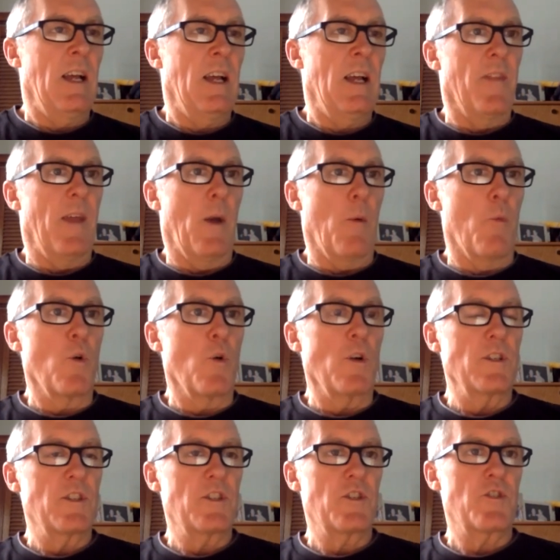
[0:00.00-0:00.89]
that
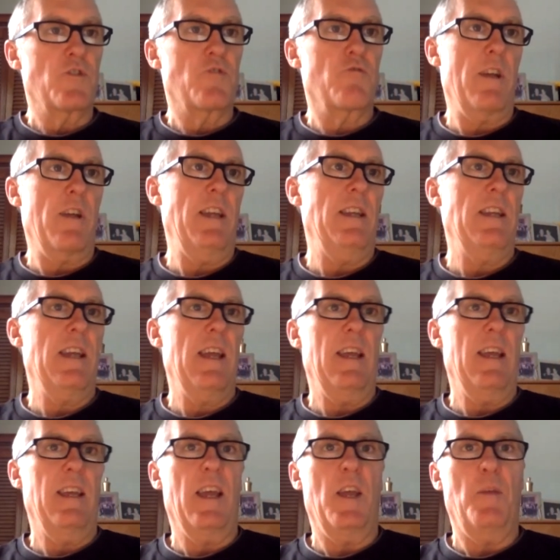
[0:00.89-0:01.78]
weren't straight
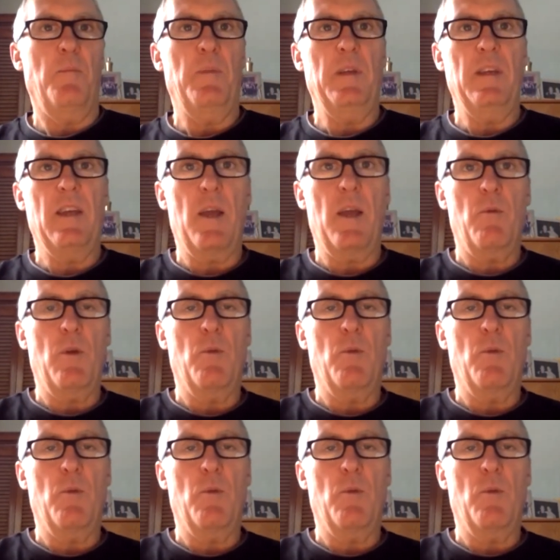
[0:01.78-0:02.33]
AABA.